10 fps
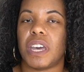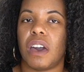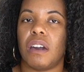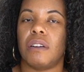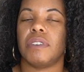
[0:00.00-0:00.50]

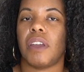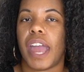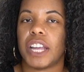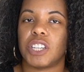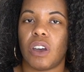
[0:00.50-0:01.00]
of your
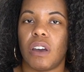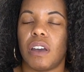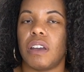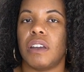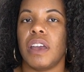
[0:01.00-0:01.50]

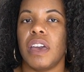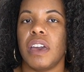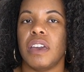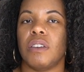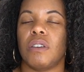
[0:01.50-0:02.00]
HR,
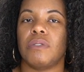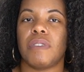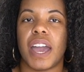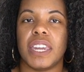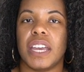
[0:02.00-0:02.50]
your
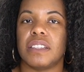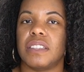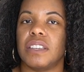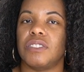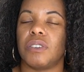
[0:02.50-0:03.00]

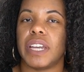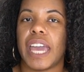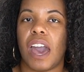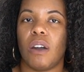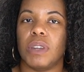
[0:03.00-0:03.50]
finances, your
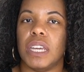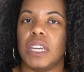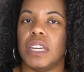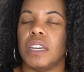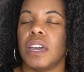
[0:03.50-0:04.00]

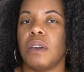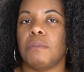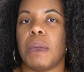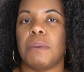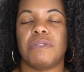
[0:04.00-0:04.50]
accounting,
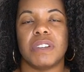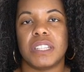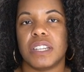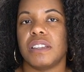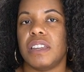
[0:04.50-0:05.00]
maybe
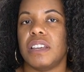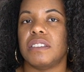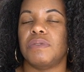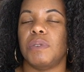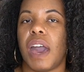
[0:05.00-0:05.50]

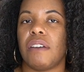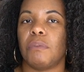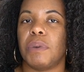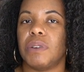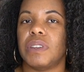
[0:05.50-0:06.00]
facilities if you have
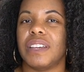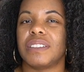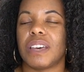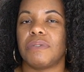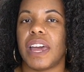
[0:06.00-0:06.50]
a building,
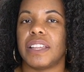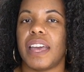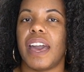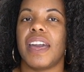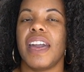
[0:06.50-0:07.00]
stuff like
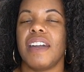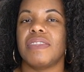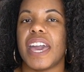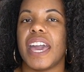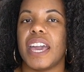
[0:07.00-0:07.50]
that.
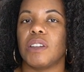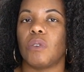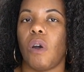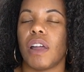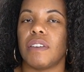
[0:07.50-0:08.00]
They
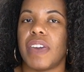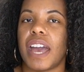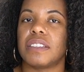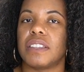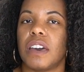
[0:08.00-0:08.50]
handle all of
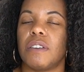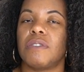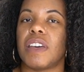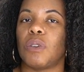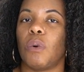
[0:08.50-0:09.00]
that
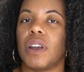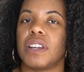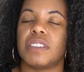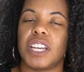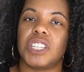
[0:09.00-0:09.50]
stuff that the
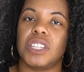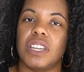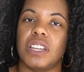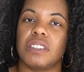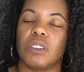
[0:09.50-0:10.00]
organization
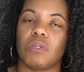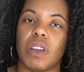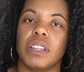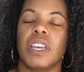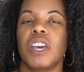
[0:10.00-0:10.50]
needs to
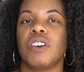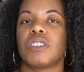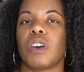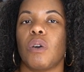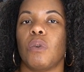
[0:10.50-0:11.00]
run.
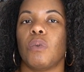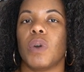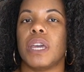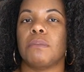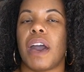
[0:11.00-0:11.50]

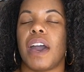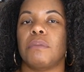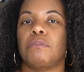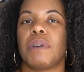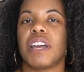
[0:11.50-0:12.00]
So, in
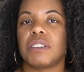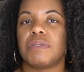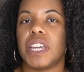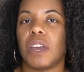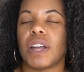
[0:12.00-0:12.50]
my budget
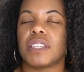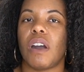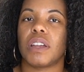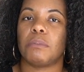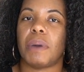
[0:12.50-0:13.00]
video, I
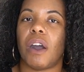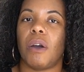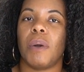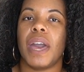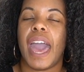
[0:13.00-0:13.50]
talked
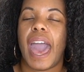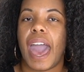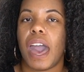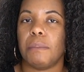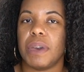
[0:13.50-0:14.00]
about
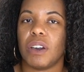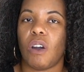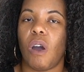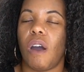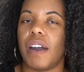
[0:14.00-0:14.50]
admin
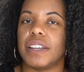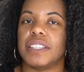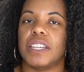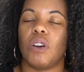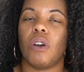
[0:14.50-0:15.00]

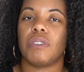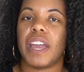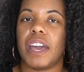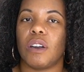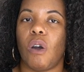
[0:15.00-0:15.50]
costs and
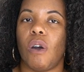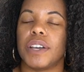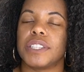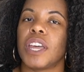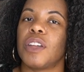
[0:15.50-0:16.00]
overhead
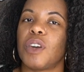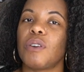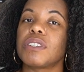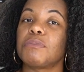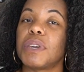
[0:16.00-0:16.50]
costs.
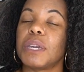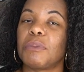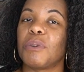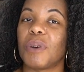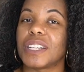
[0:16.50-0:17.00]
Those are
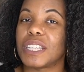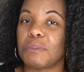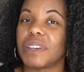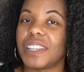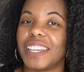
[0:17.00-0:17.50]
people who are
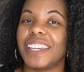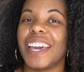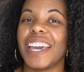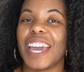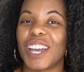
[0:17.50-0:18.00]
typically
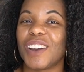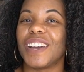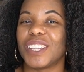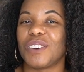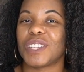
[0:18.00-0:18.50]

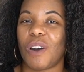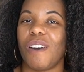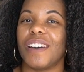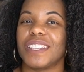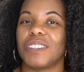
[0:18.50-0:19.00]
incurring those
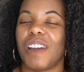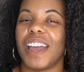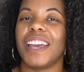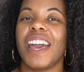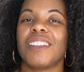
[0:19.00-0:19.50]
costs,
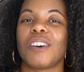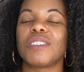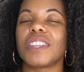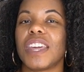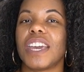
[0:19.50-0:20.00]
right?
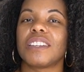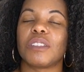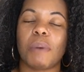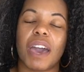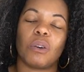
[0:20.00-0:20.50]
Those are things
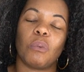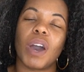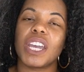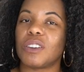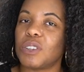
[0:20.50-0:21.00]
no matter
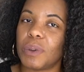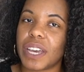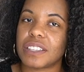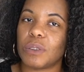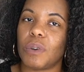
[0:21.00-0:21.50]
what you're doing
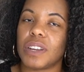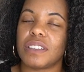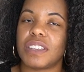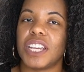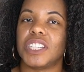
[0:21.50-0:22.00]
as an
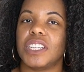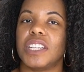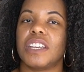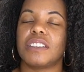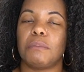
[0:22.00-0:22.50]
organization,
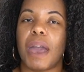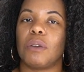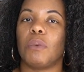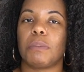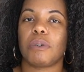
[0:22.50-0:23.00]
it doesn't
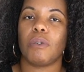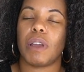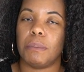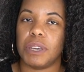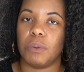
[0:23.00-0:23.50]
matter what
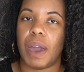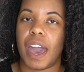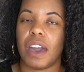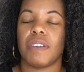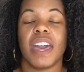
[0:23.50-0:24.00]
programming you
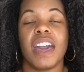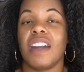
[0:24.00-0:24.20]
have,